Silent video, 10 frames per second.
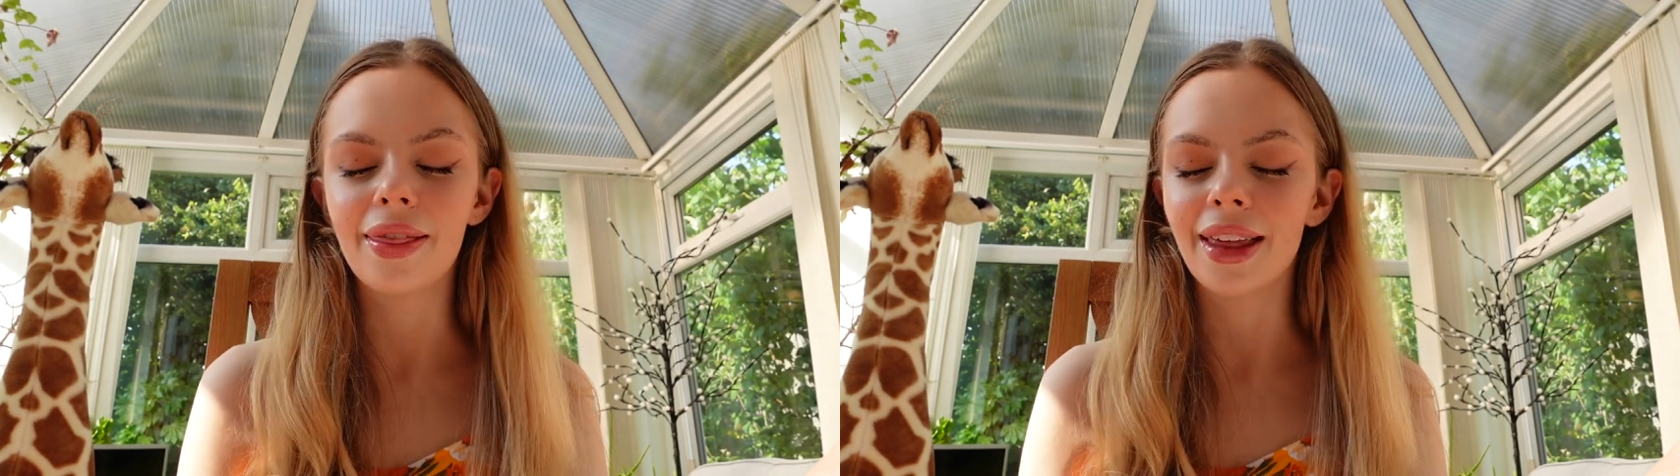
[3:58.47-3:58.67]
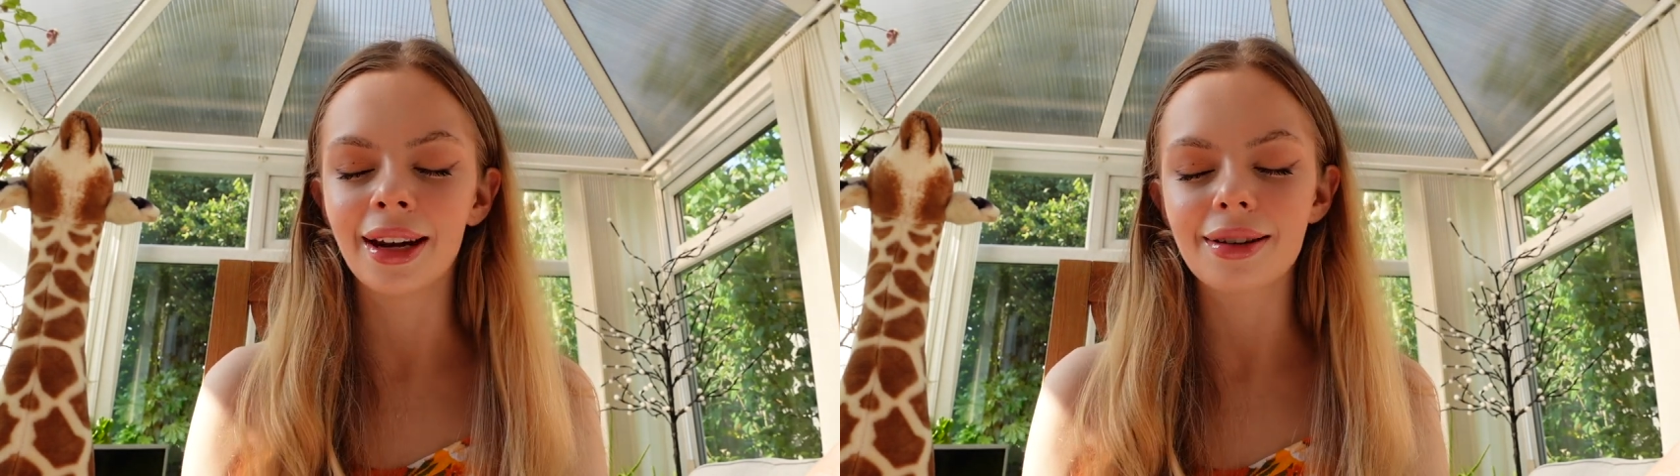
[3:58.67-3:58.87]

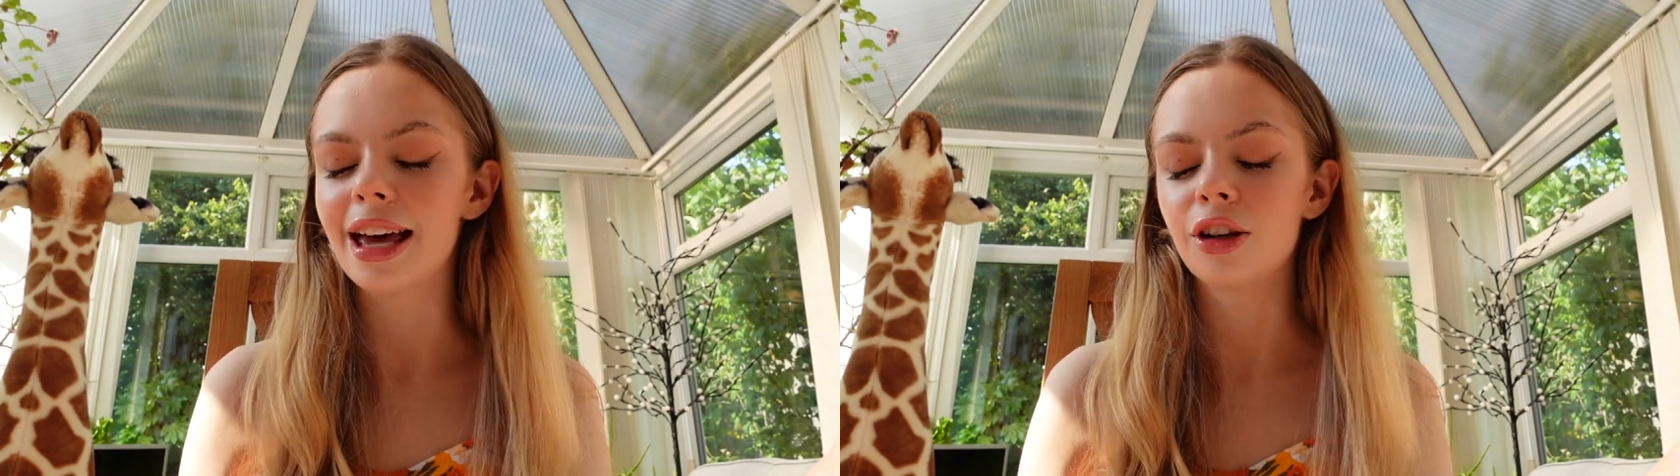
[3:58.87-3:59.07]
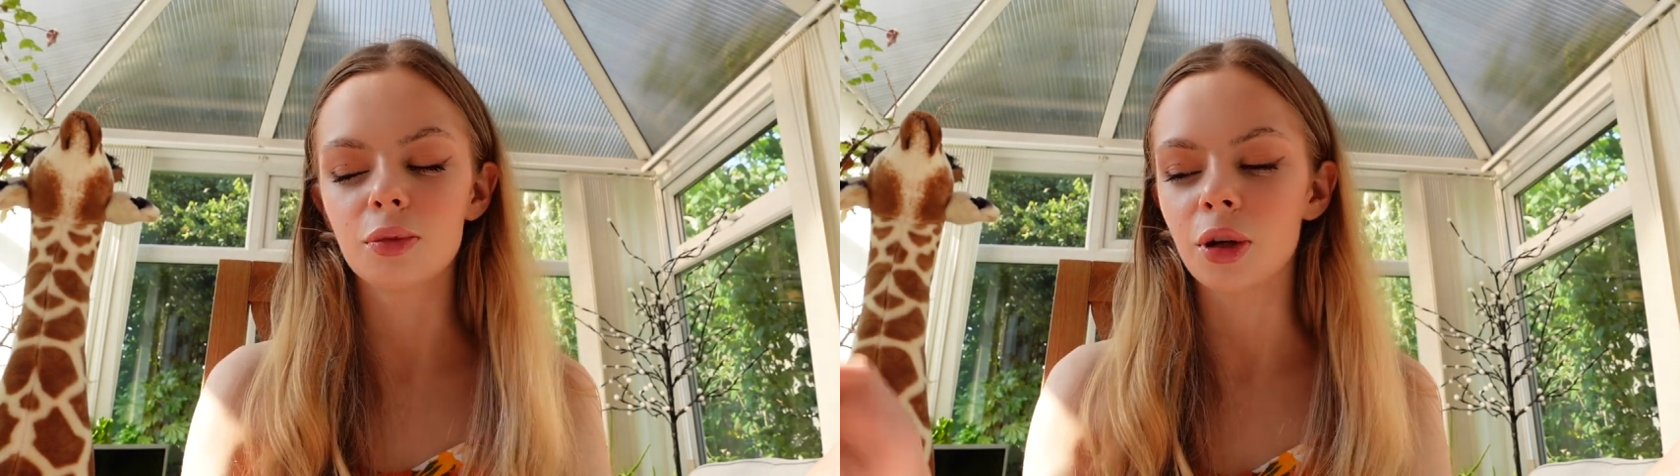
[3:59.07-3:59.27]
and then I'd
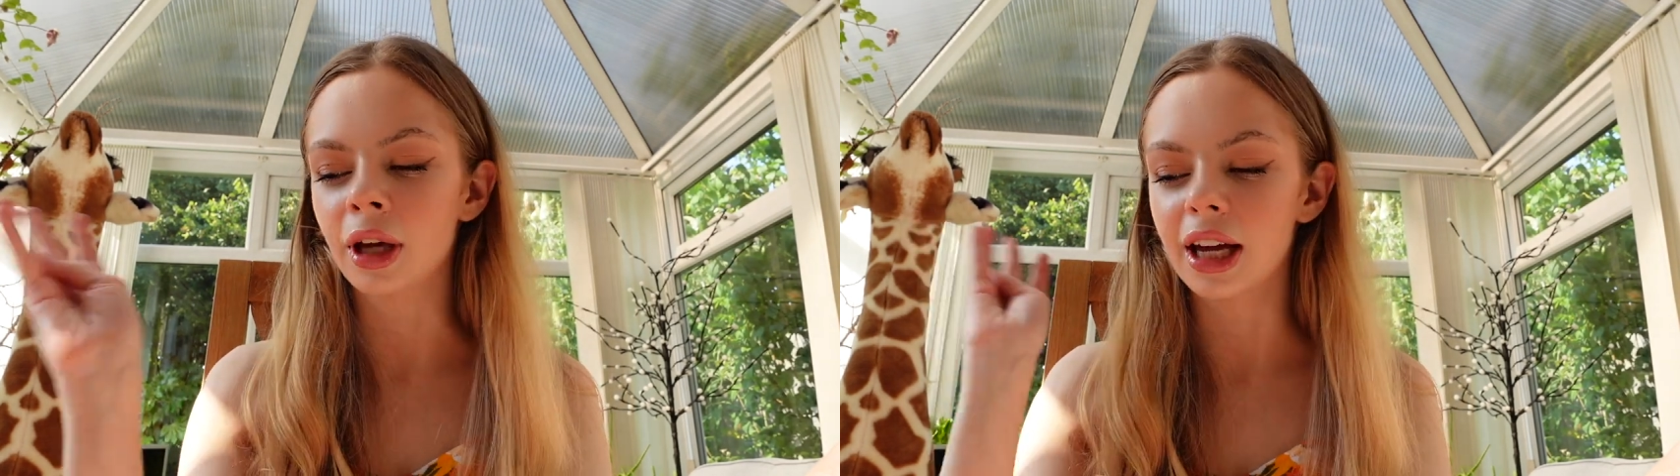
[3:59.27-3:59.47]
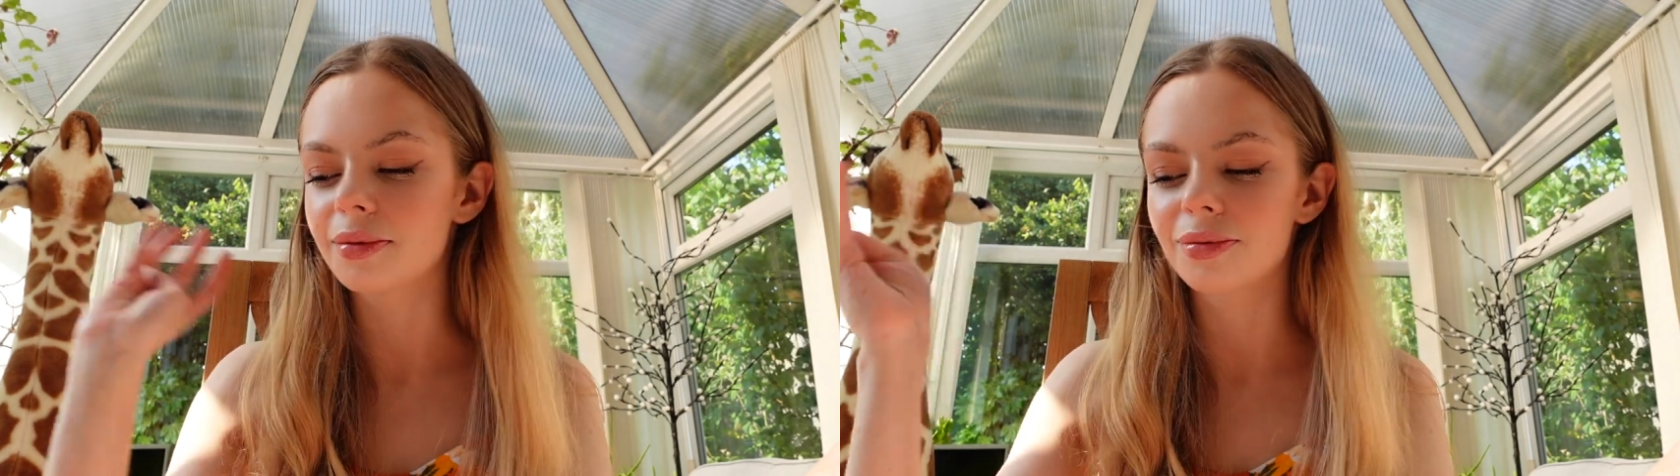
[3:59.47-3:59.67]
end up doing
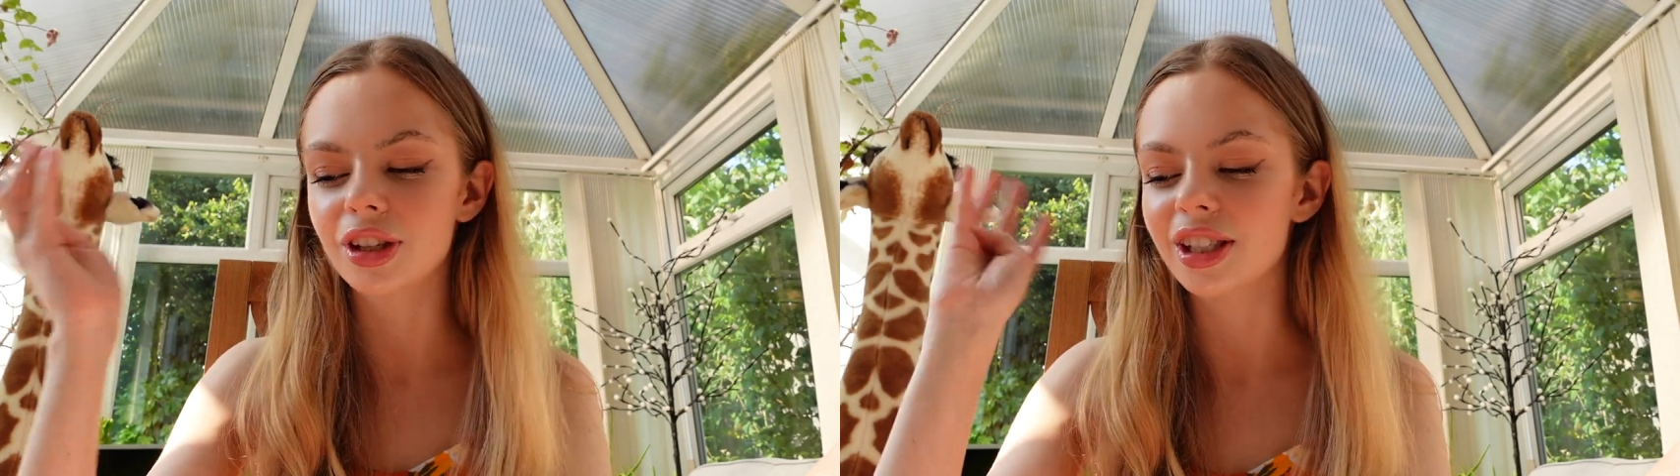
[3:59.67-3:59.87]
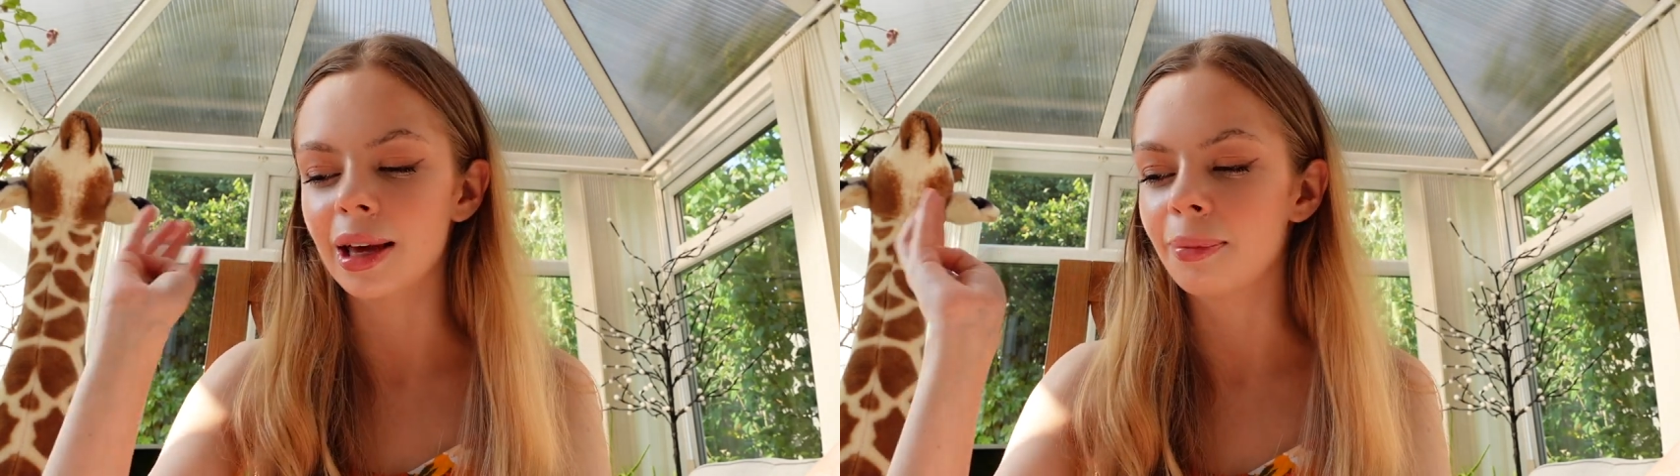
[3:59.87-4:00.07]
it the
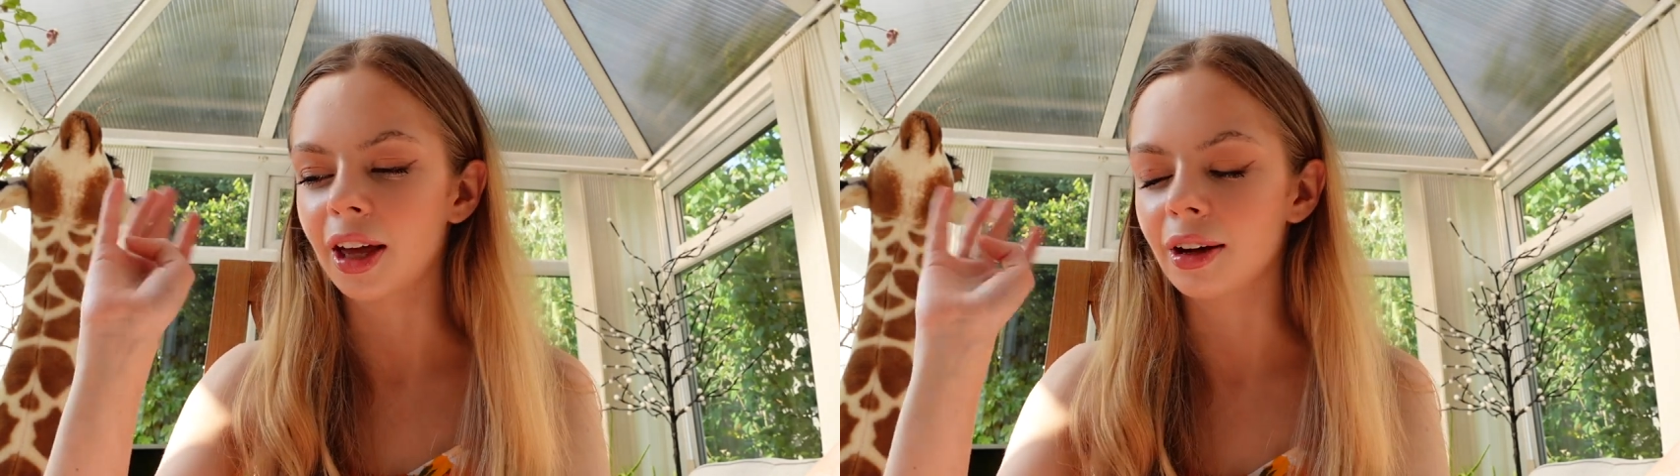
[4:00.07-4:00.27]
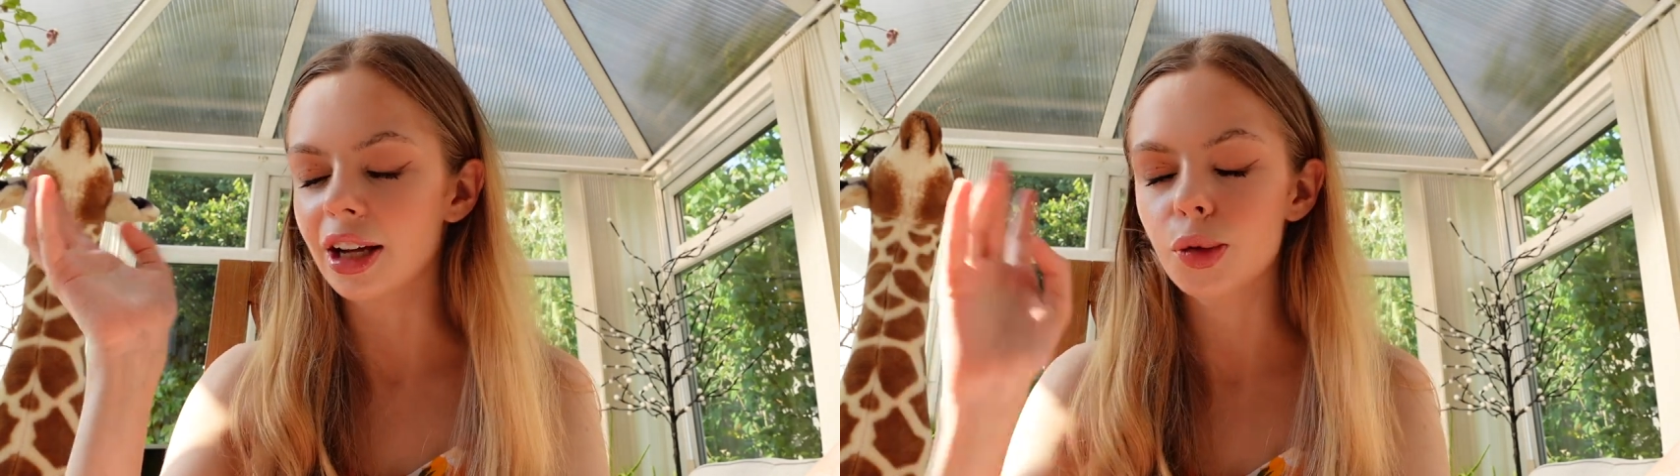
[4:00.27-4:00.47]
same
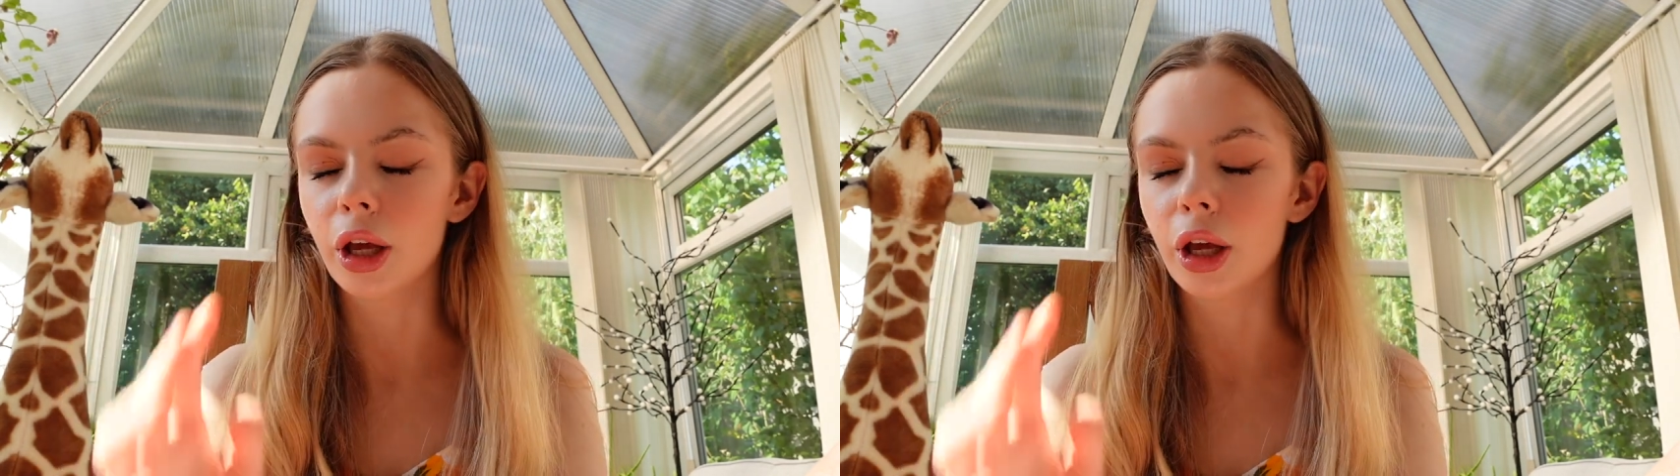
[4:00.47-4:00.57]
thing next